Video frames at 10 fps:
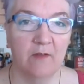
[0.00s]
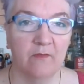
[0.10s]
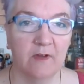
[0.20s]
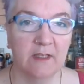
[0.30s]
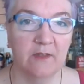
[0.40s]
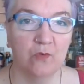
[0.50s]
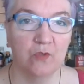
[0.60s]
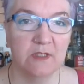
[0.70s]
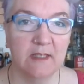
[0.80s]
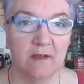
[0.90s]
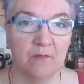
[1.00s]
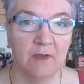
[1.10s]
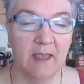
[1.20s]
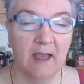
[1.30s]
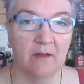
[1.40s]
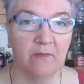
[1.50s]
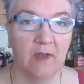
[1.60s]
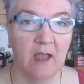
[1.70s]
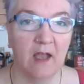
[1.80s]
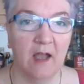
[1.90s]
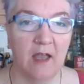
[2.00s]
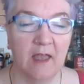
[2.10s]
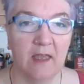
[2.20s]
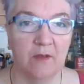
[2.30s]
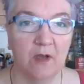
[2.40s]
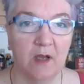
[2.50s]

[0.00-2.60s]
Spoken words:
Funky40, and we have a